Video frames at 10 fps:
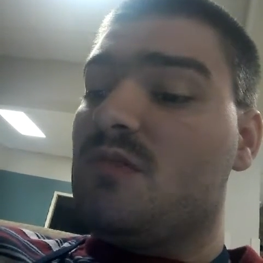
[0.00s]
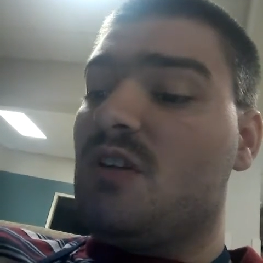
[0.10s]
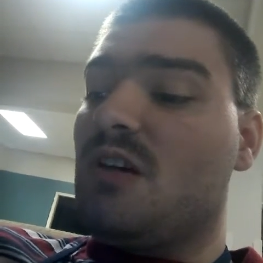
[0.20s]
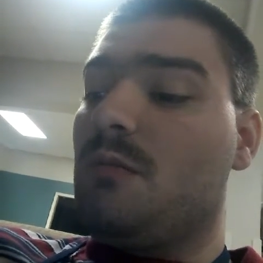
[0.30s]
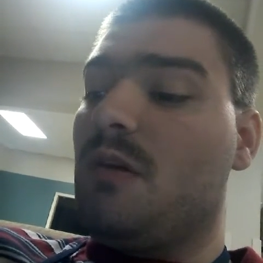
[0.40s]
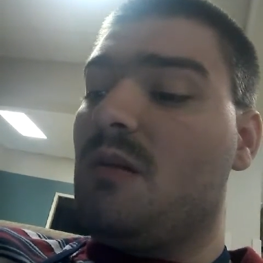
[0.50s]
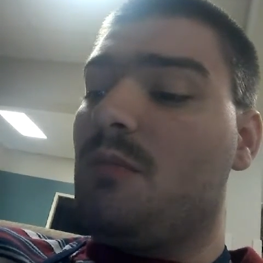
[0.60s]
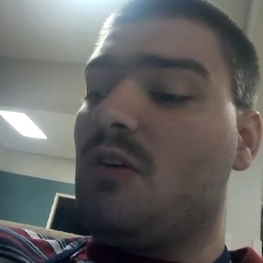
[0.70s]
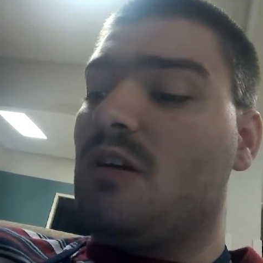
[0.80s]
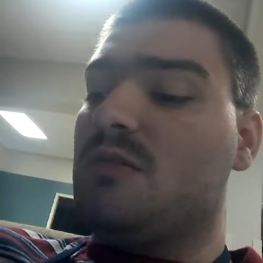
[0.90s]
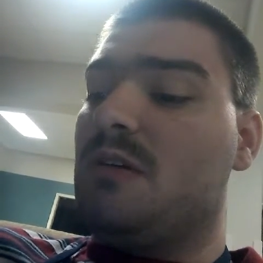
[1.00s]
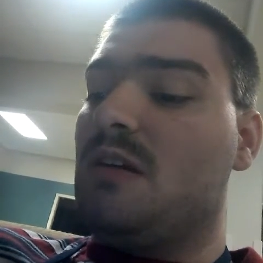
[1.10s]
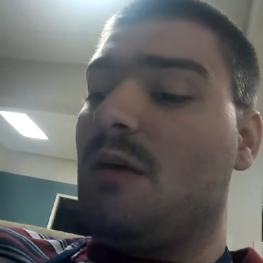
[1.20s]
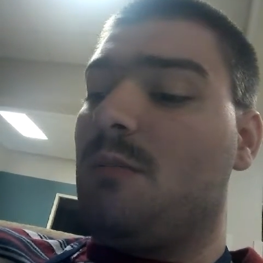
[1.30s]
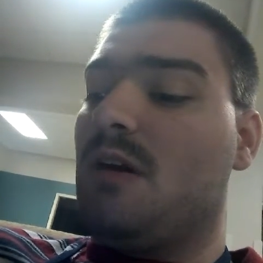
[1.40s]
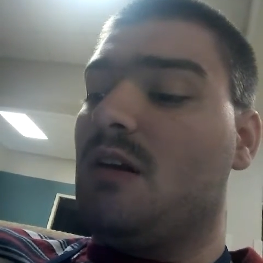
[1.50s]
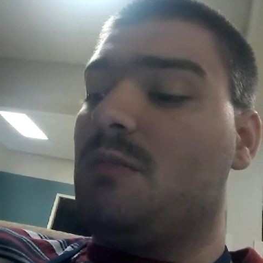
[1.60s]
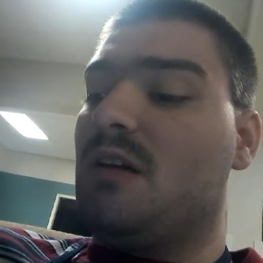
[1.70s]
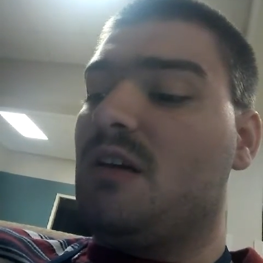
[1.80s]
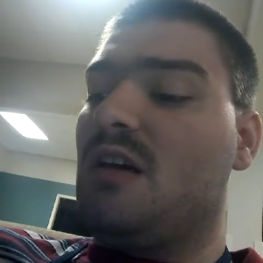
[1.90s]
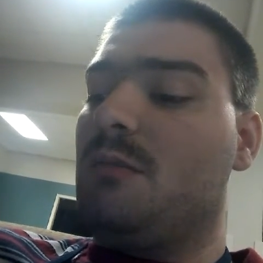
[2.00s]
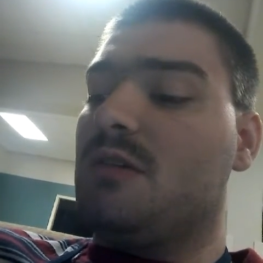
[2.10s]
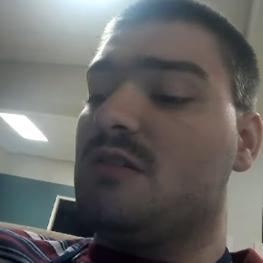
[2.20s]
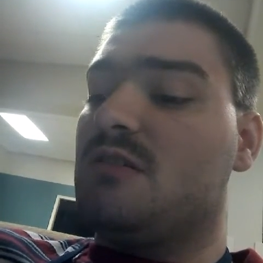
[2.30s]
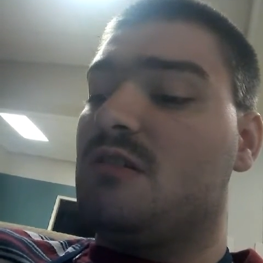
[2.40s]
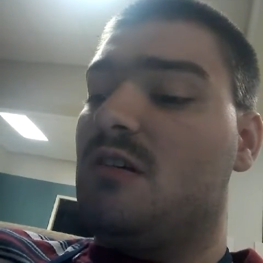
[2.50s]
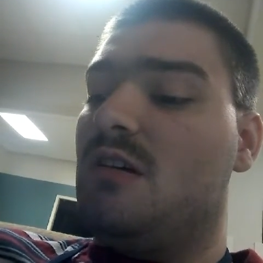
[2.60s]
Tucker immediately pulled out his PD and began to play a game on it.